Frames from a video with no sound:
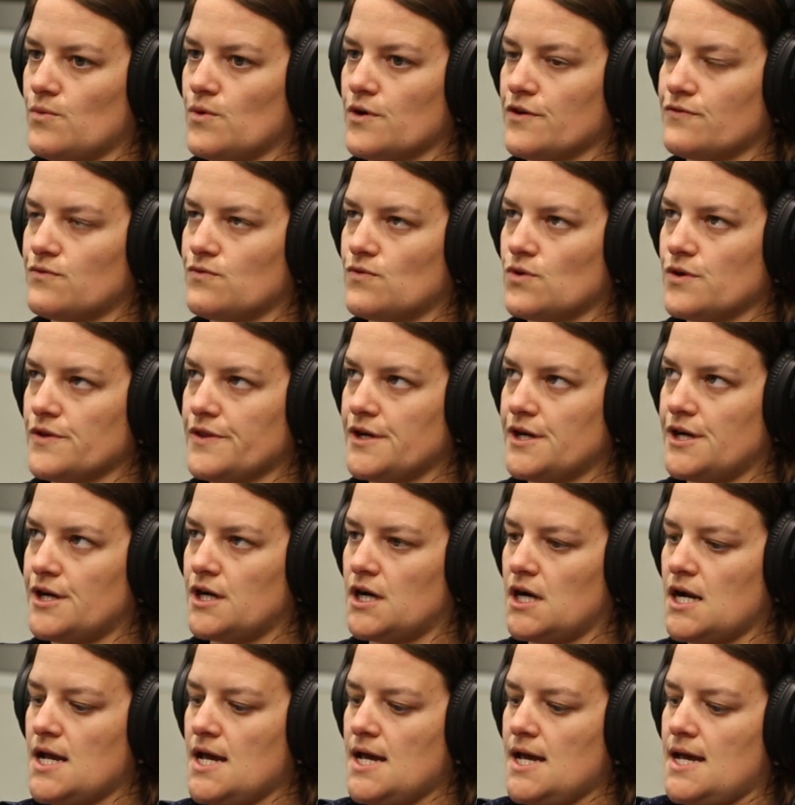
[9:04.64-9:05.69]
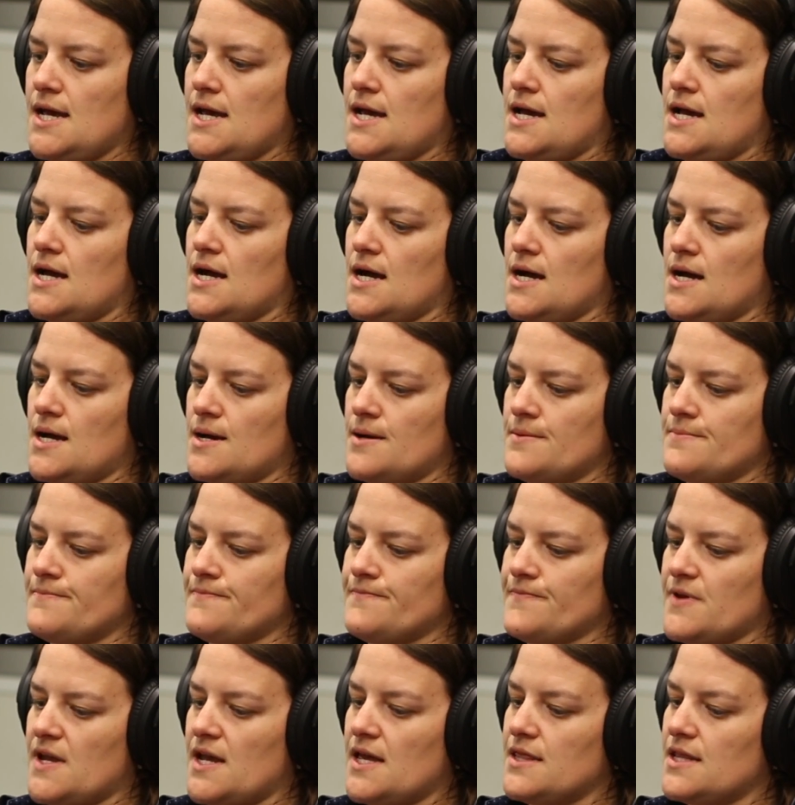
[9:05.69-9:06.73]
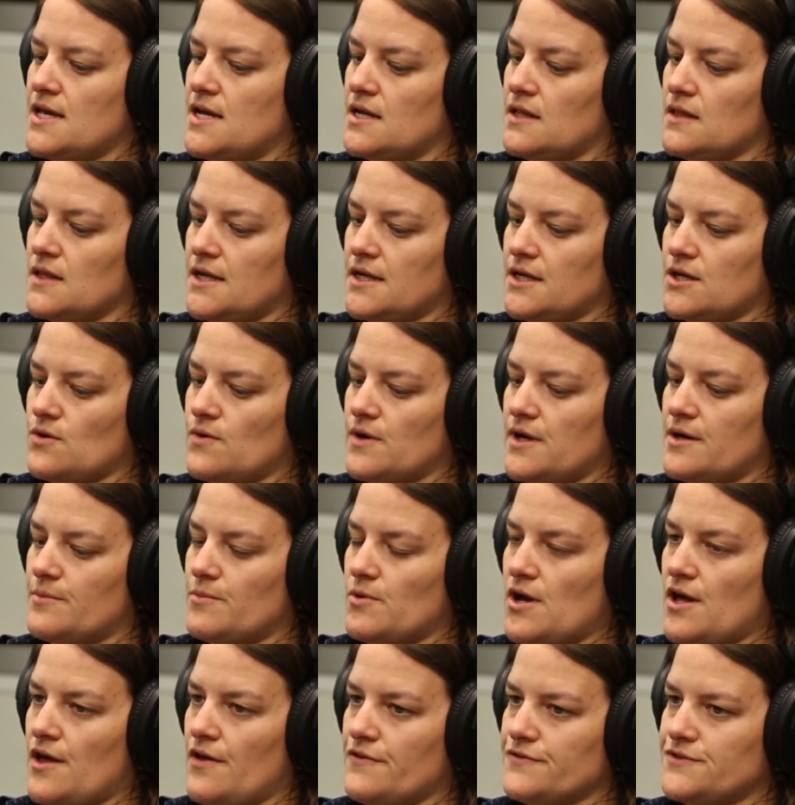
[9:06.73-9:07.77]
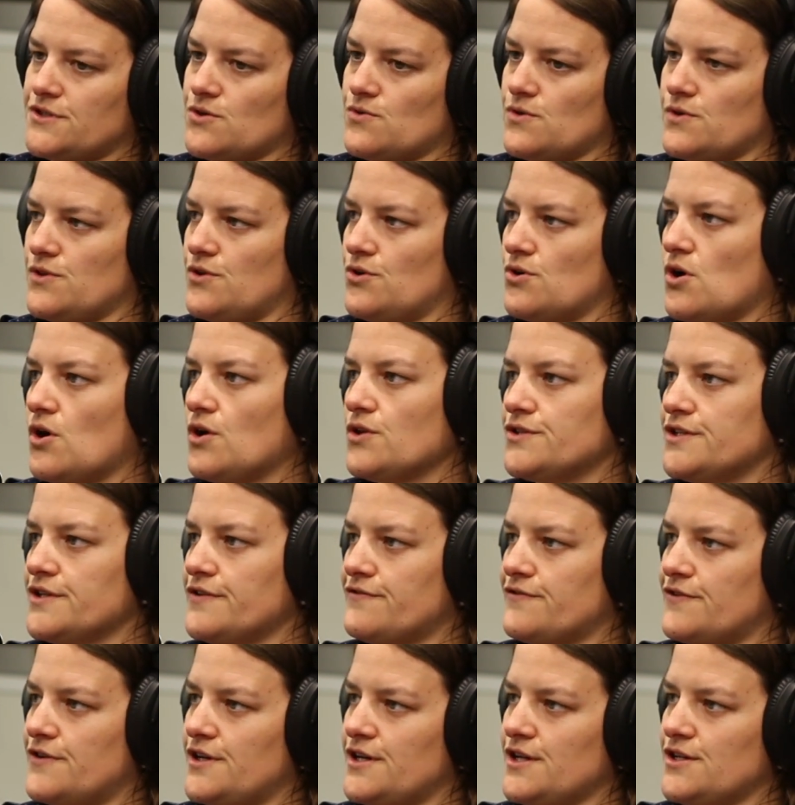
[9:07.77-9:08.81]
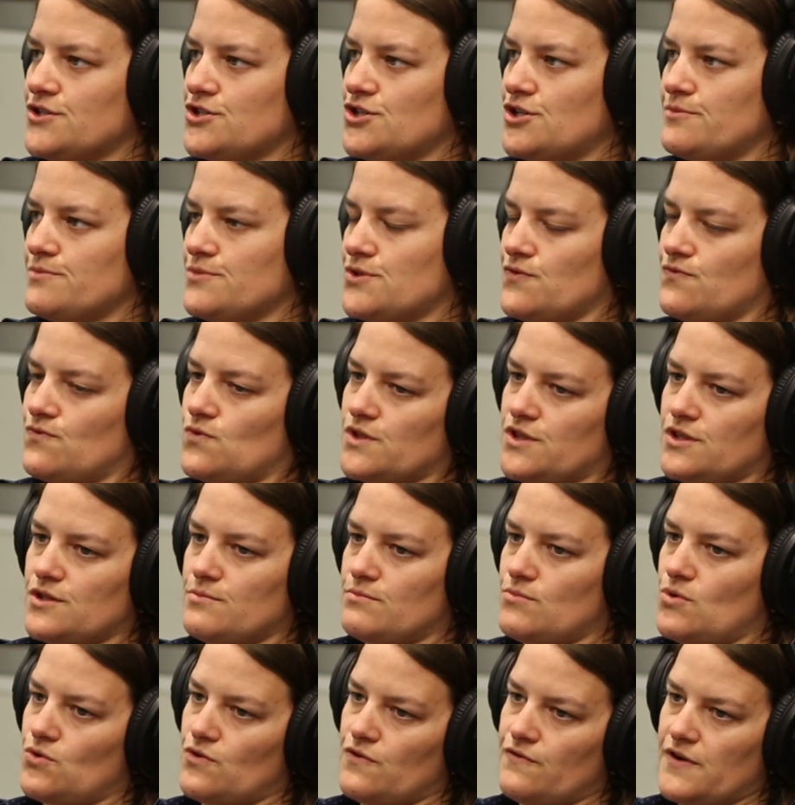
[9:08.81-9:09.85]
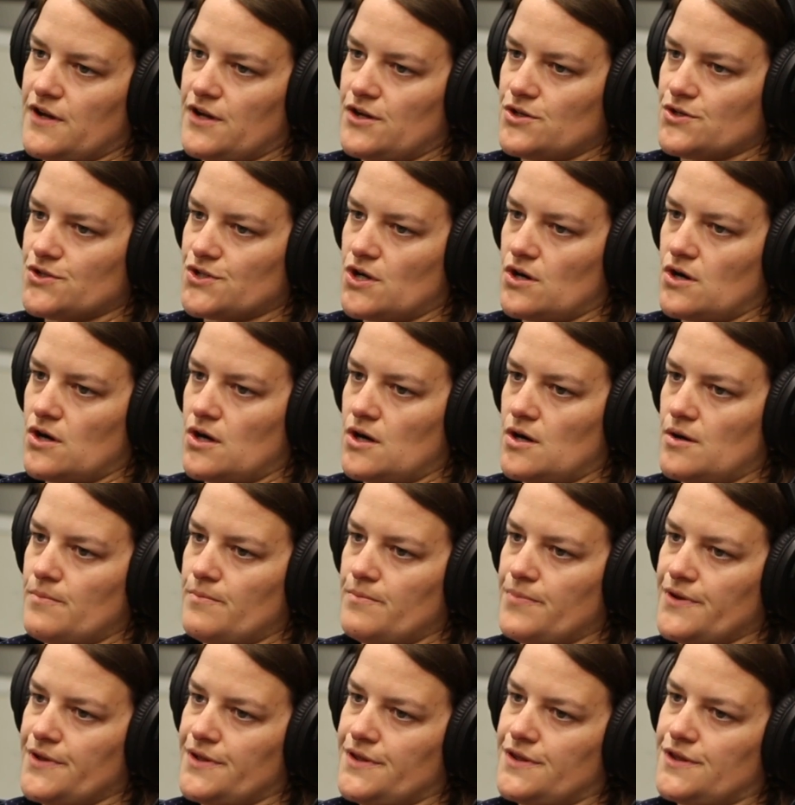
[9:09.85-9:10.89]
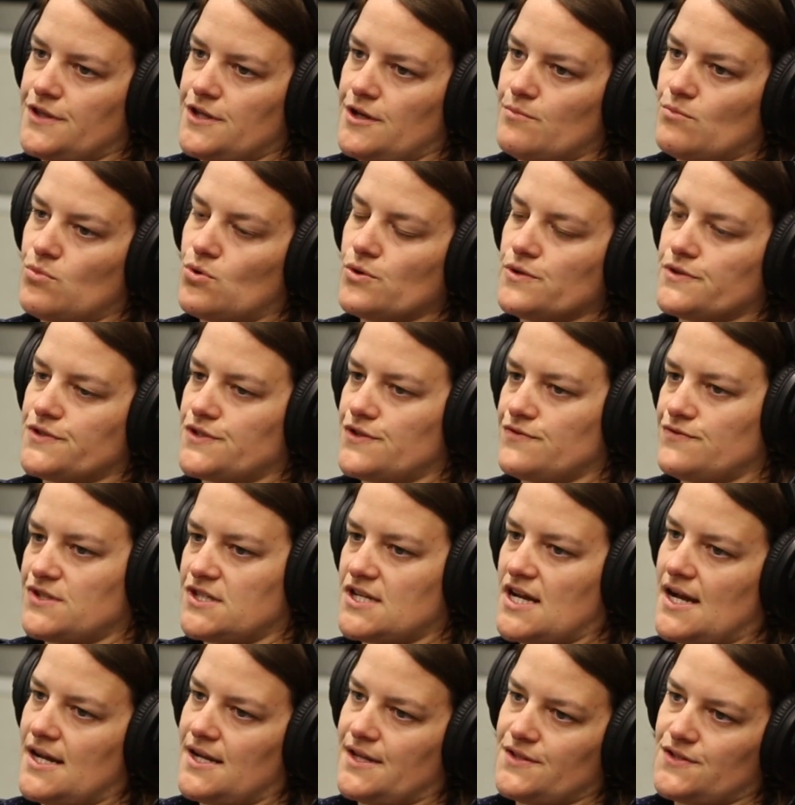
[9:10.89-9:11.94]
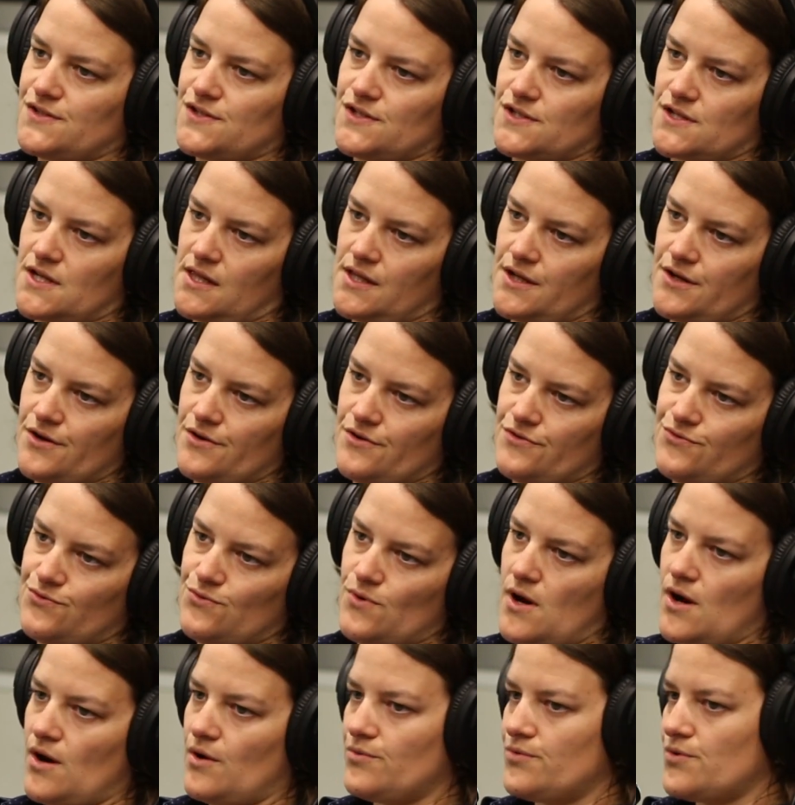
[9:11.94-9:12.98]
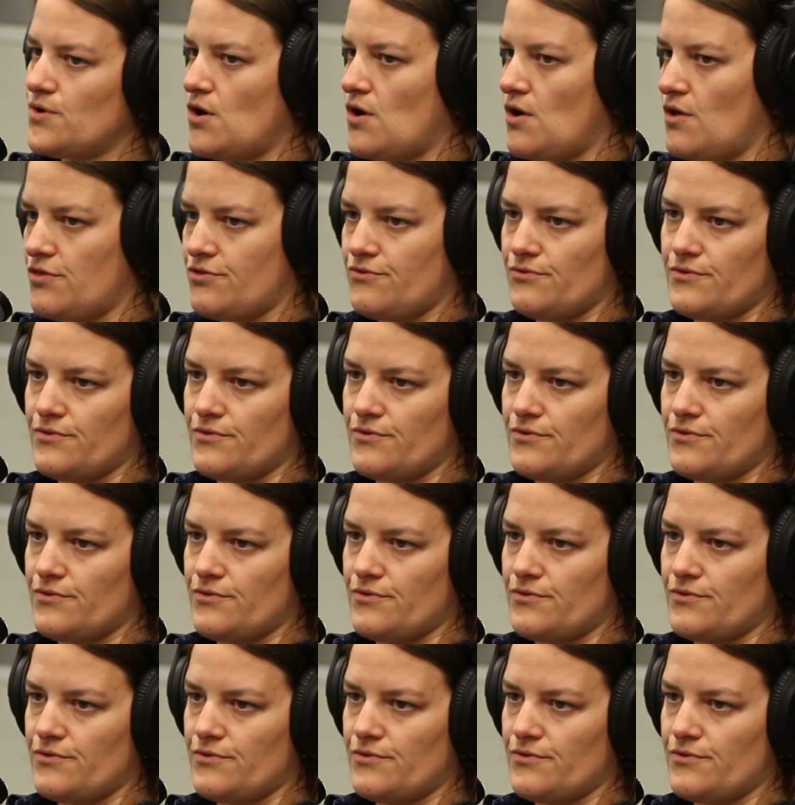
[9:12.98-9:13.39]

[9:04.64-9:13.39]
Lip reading: I work for there, and then Elanco Animal Health. So they're all different in terms of what the motivators are, but the importance of science is clear throughout all